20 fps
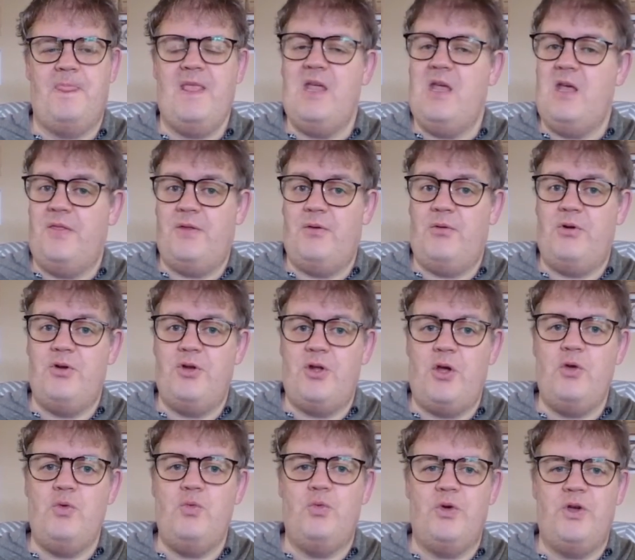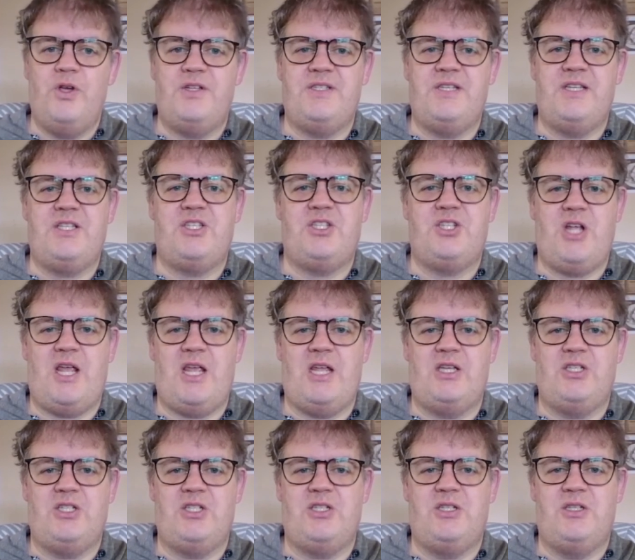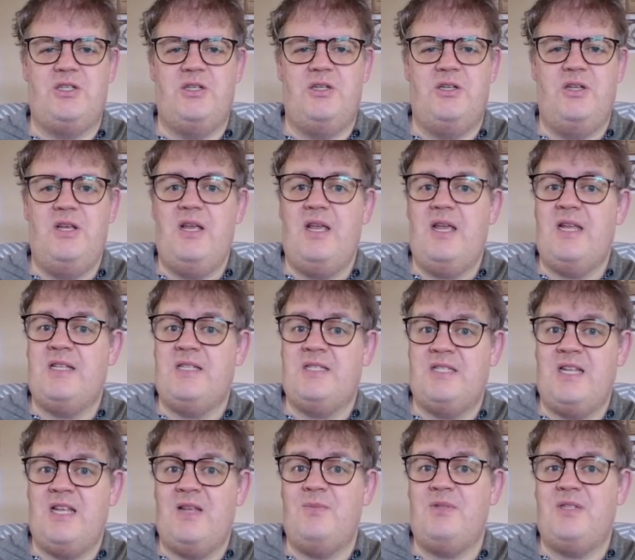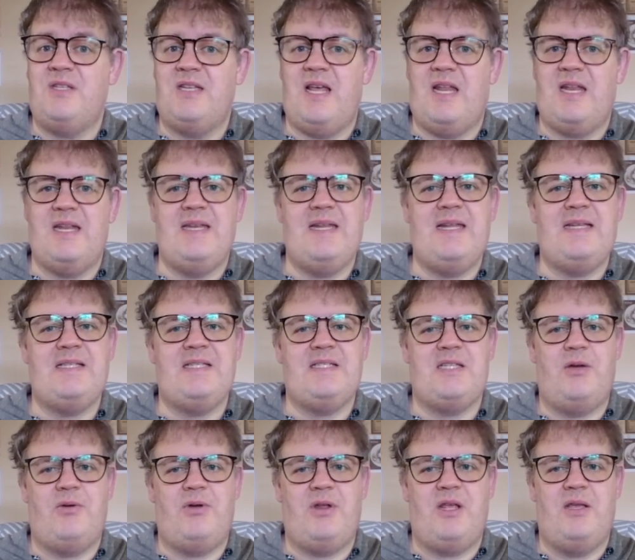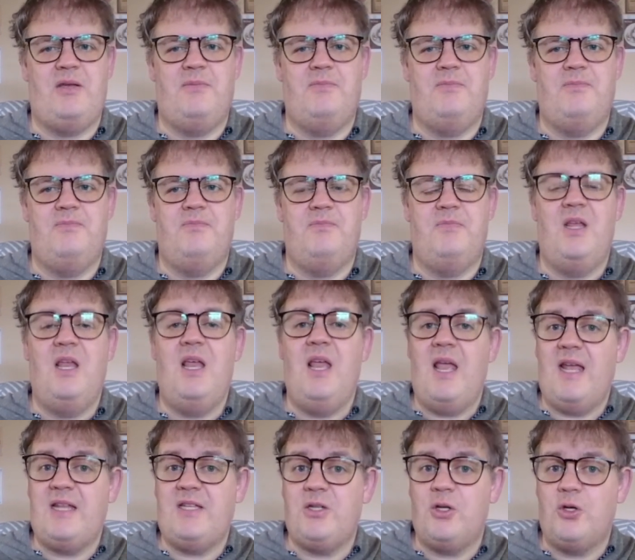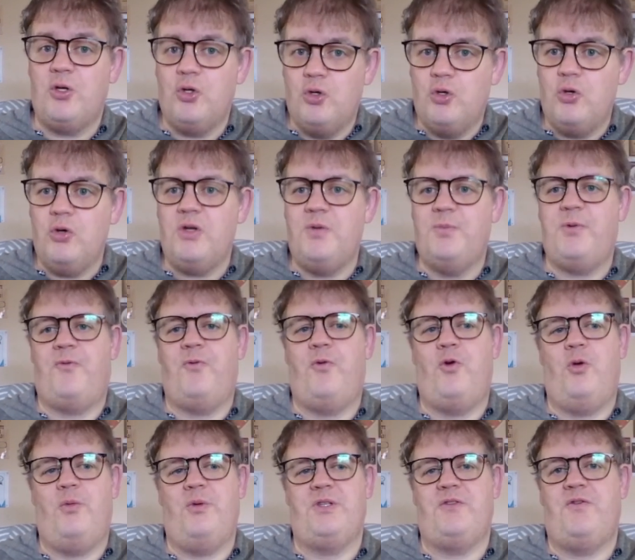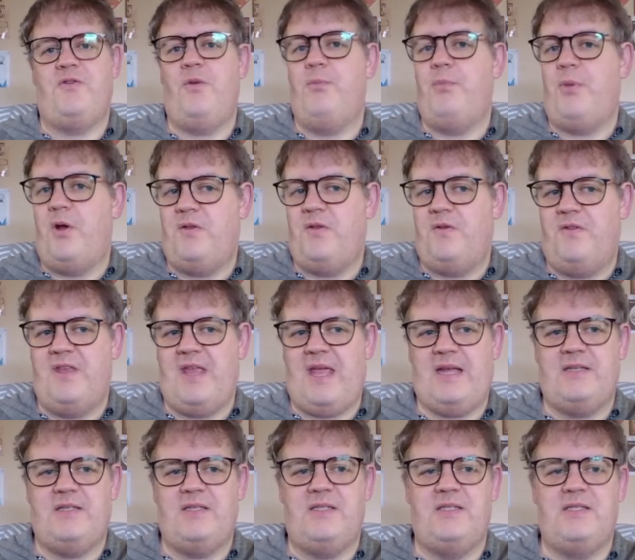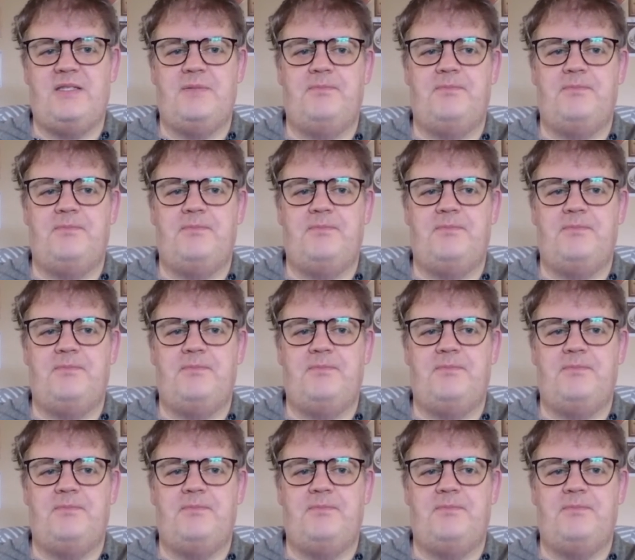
There are no words exchanged. It seems none are necessary. It's a good performance from both of the actors.